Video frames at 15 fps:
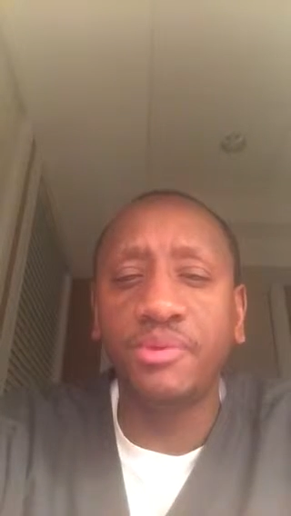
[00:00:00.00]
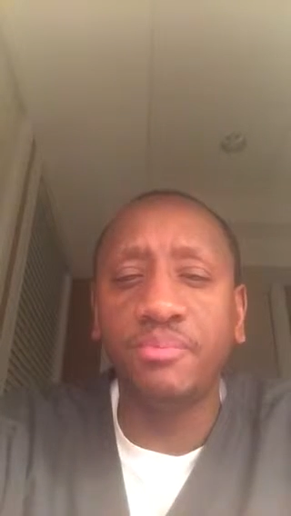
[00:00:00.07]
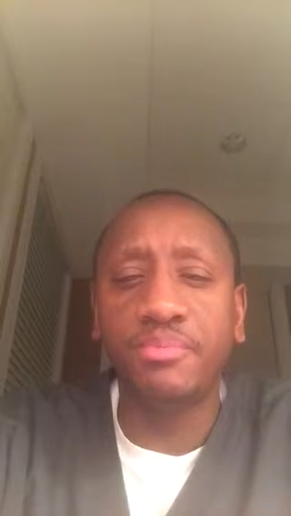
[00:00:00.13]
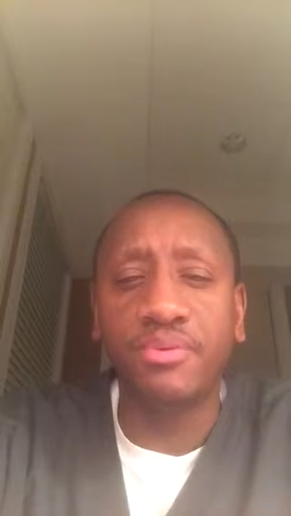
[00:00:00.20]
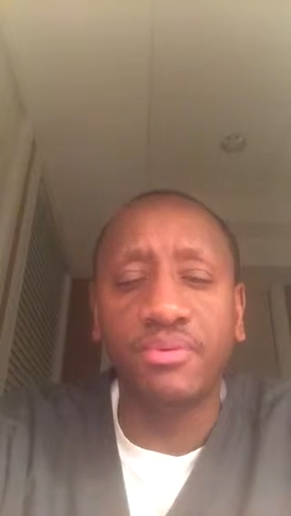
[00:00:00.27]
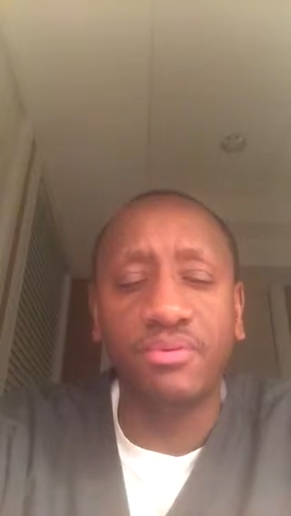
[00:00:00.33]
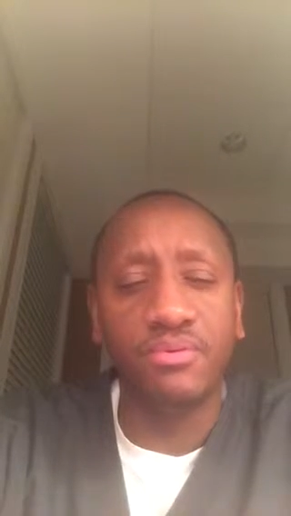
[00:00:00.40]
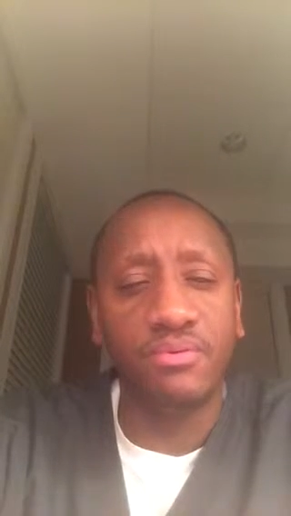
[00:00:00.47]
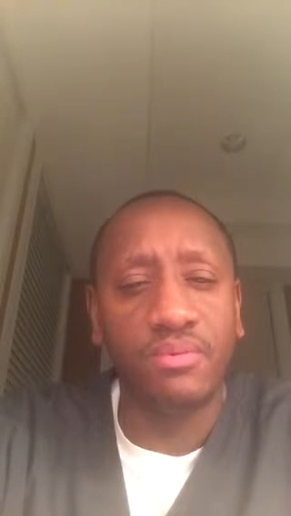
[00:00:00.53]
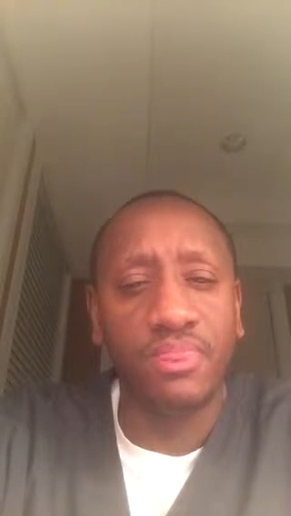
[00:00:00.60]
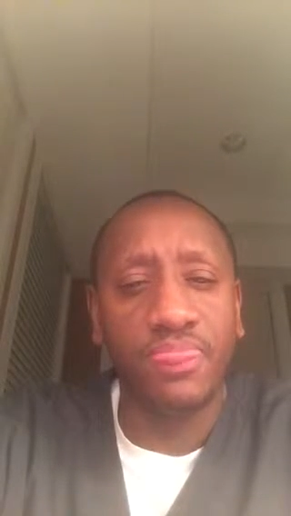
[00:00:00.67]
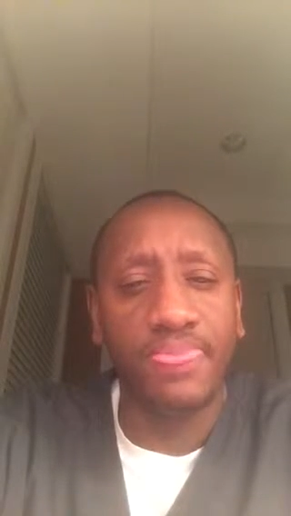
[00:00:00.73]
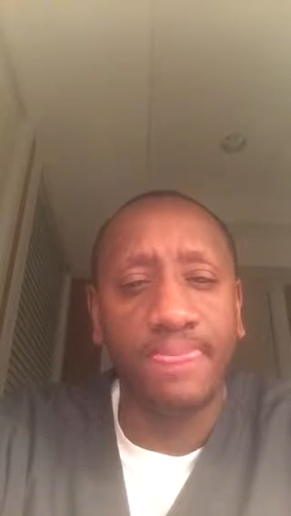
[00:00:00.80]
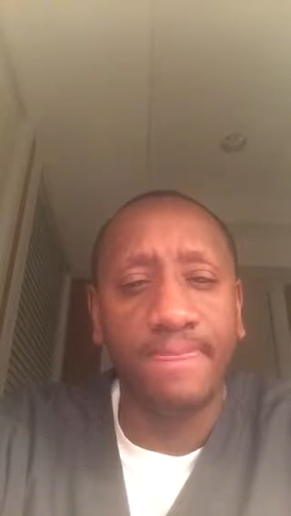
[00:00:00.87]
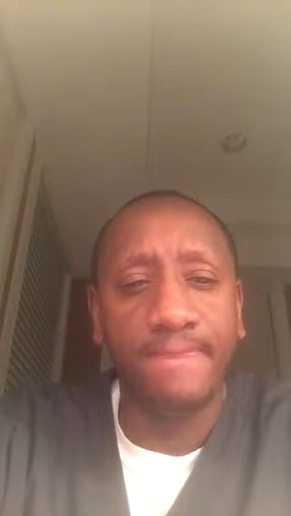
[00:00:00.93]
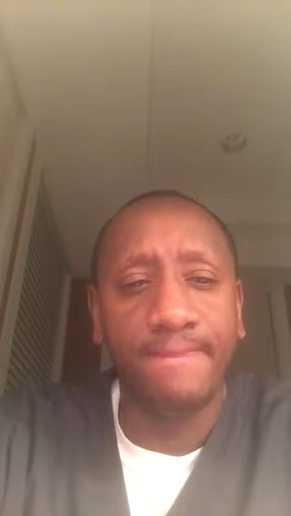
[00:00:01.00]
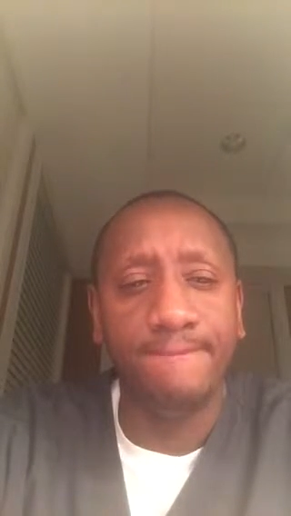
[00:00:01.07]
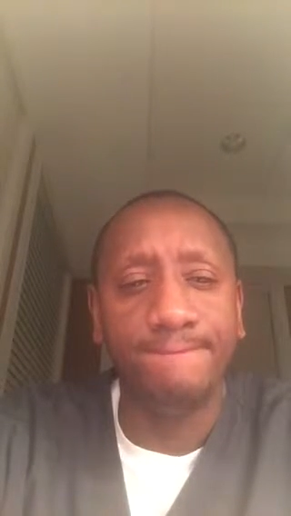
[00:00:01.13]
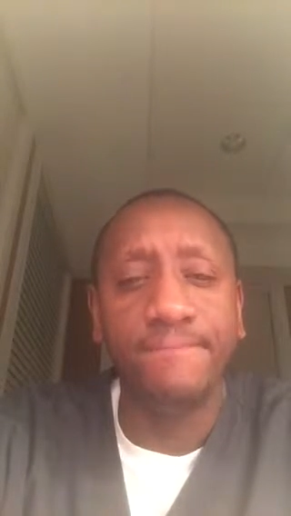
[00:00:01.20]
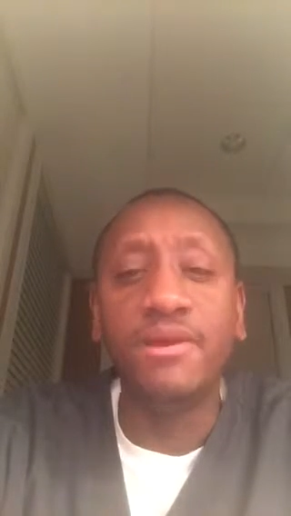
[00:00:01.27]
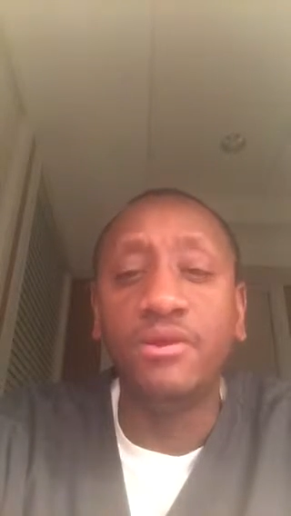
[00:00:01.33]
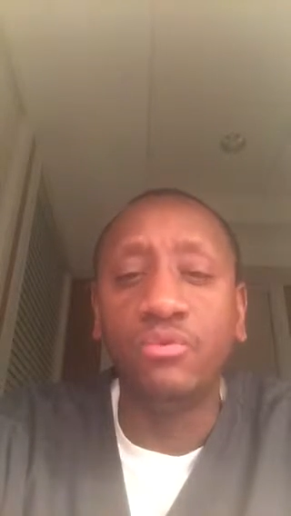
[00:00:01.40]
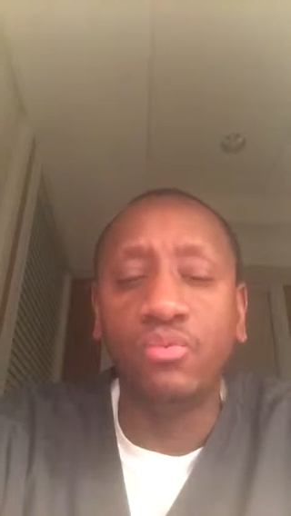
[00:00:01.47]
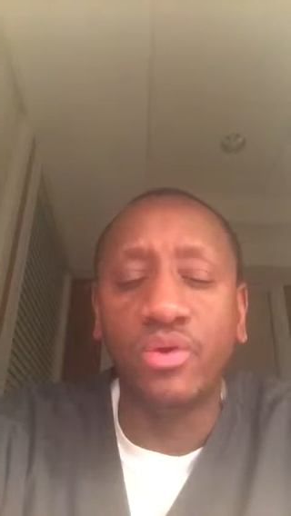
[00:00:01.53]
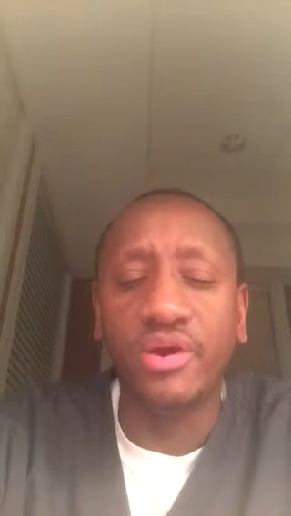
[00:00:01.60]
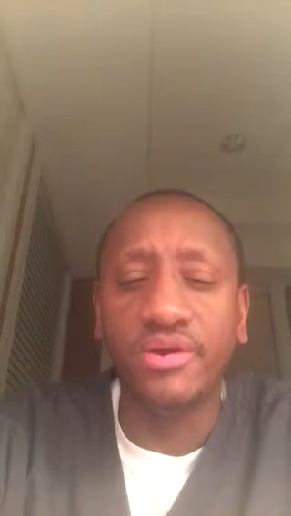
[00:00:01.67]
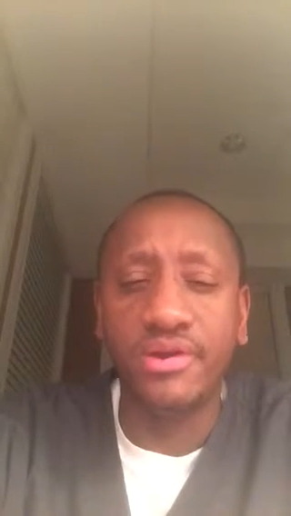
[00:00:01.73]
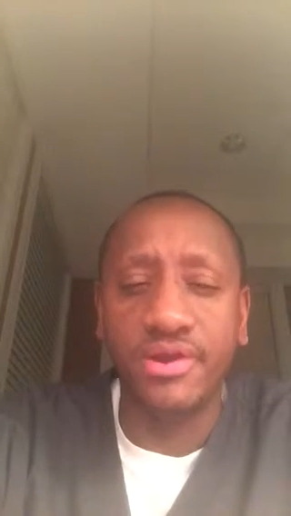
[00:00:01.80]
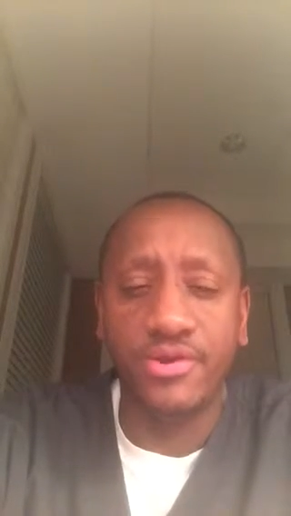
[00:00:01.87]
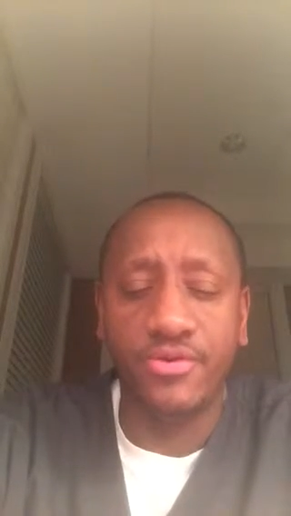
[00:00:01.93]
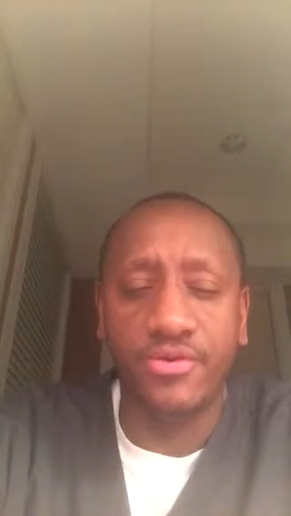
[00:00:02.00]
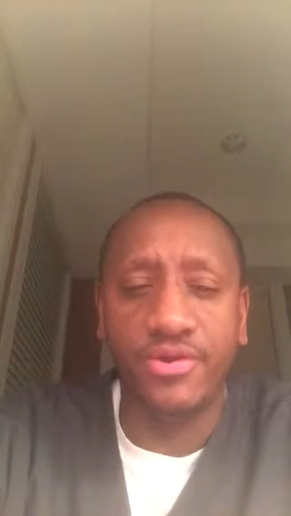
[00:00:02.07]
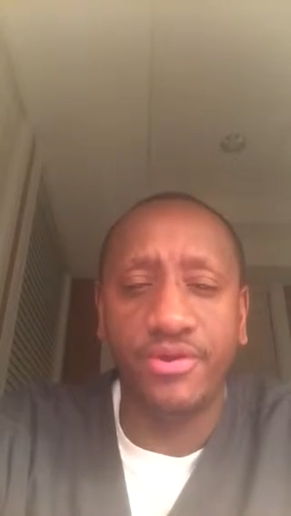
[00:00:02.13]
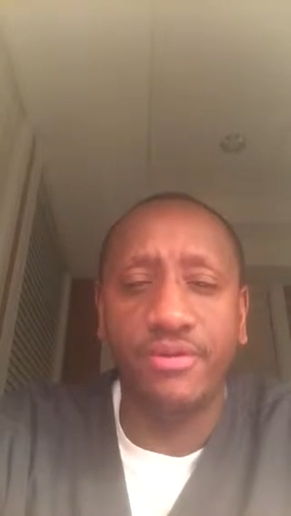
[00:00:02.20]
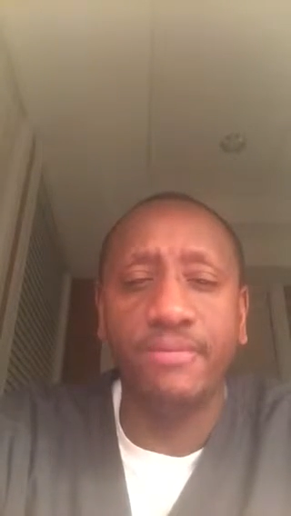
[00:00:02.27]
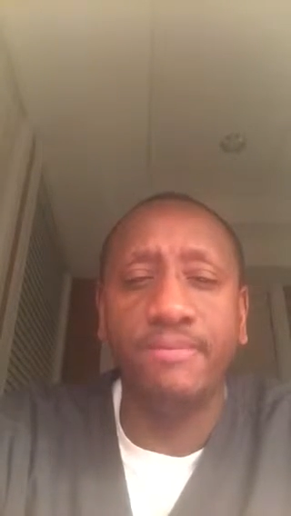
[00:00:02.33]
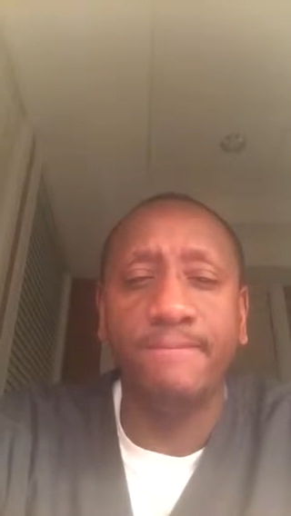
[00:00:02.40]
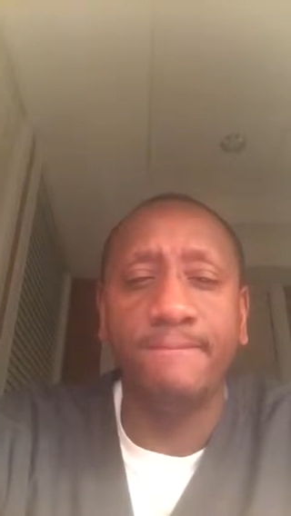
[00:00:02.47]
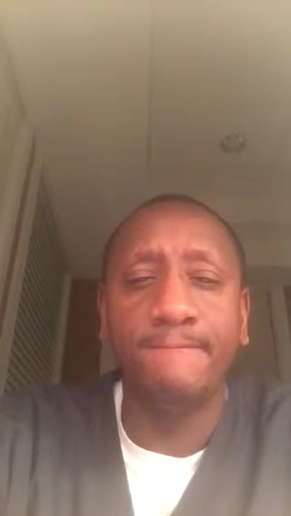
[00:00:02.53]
people in one area,